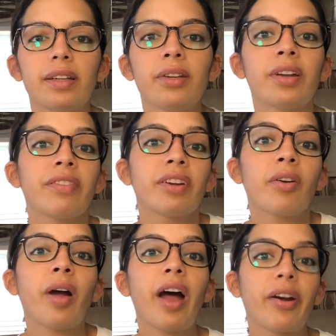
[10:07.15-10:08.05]
You never
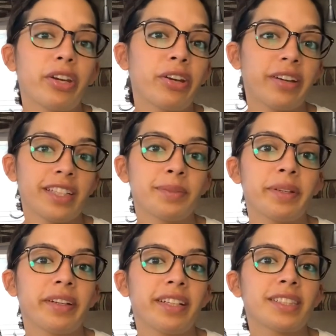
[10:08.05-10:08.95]
know how your
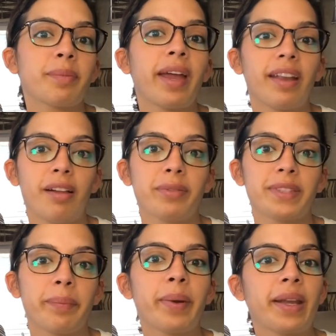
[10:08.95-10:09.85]
experience might help
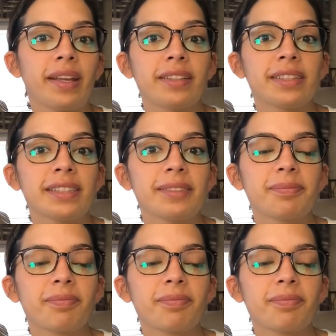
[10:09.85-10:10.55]
somebody else.